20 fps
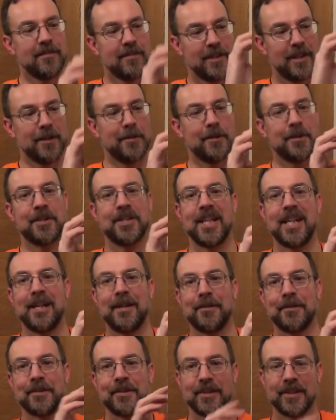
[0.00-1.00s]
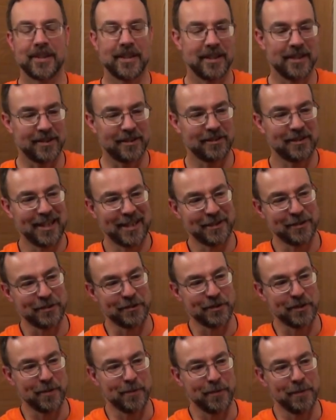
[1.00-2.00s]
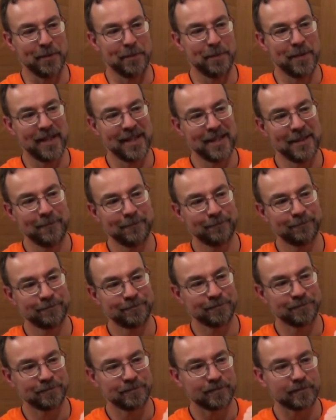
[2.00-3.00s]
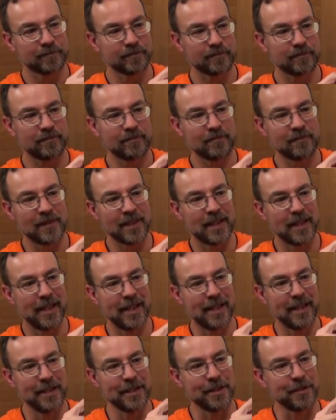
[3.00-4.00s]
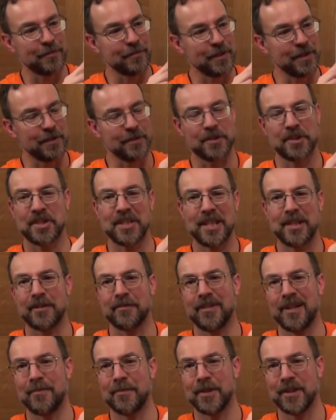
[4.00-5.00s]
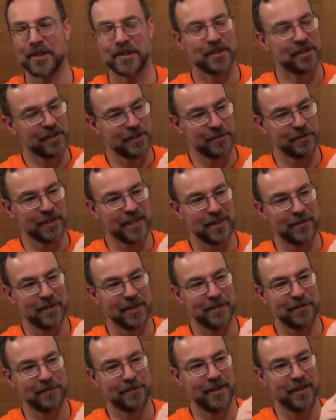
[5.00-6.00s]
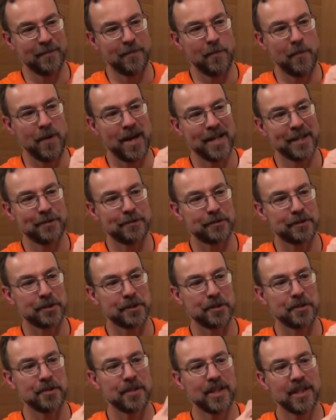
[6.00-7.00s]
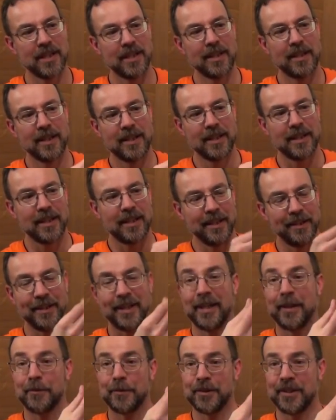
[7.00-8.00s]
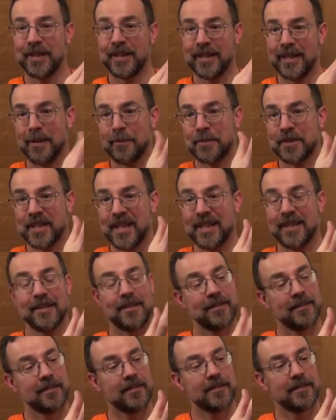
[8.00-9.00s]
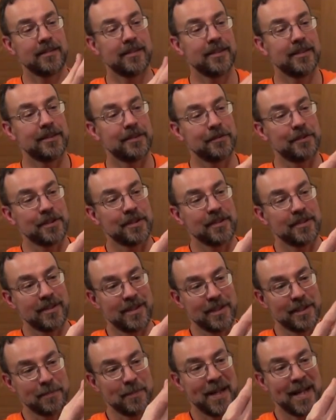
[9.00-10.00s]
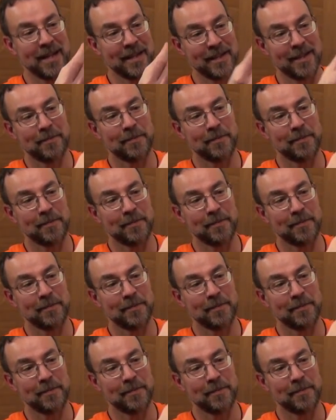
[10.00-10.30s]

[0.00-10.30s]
lowered down and sat on top of the pillar. And with your stout ramrod, you would give it a firm whack or two, and that would then upset to expand and